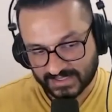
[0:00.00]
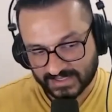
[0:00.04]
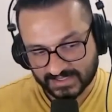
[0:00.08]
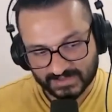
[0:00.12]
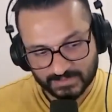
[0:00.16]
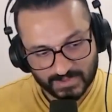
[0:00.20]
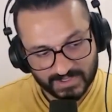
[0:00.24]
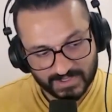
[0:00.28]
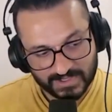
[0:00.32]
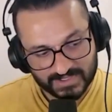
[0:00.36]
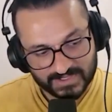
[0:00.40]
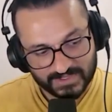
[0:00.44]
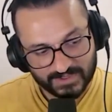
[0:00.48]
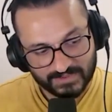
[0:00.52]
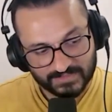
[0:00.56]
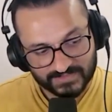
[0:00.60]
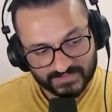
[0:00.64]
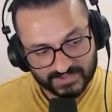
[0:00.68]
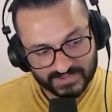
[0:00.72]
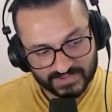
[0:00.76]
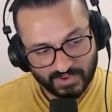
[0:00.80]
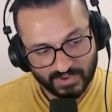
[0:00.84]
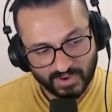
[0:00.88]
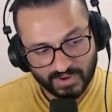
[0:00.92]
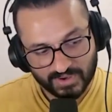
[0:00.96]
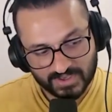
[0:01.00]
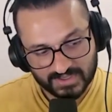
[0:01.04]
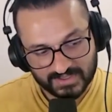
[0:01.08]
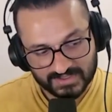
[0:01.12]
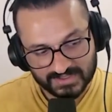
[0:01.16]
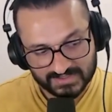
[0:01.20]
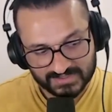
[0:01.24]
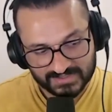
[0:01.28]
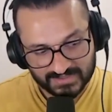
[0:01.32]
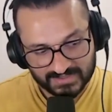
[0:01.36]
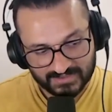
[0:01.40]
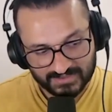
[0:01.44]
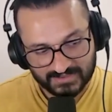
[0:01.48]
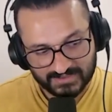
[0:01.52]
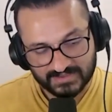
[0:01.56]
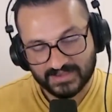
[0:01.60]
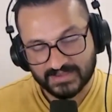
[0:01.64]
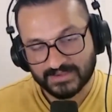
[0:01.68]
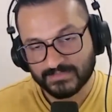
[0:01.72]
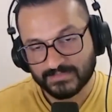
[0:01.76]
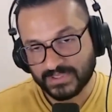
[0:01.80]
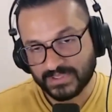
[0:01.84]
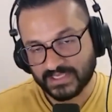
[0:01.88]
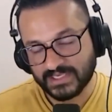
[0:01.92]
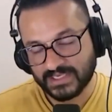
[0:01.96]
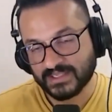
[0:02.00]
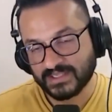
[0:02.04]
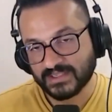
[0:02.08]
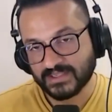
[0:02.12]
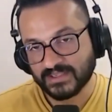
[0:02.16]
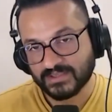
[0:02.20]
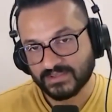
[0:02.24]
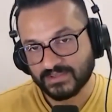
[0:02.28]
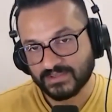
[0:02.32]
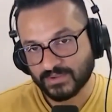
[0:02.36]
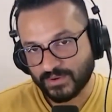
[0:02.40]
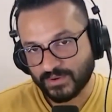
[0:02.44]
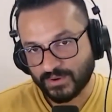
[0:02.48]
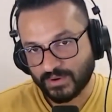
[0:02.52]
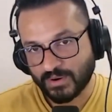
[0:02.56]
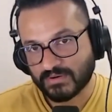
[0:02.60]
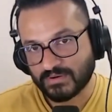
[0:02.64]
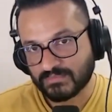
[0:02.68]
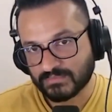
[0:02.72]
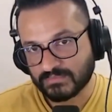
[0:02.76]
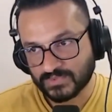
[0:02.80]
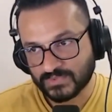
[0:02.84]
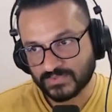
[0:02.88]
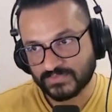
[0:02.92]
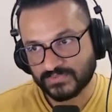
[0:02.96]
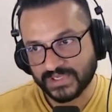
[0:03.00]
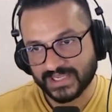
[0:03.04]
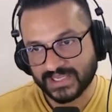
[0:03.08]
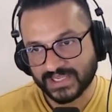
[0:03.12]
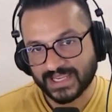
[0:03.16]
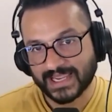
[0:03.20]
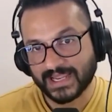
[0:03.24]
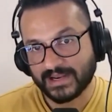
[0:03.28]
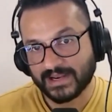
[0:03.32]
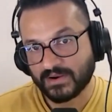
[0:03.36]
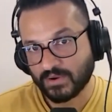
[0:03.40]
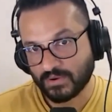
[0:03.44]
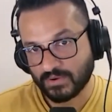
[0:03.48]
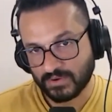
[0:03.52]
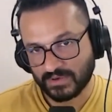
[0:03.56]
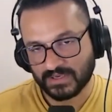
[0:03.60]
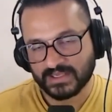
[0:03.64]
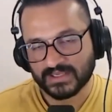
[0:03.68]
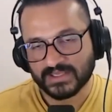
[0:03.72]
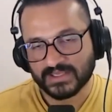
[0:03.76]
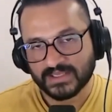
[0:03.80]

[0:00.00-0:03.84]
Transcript: expression of stock still, meaning you're not moving at all.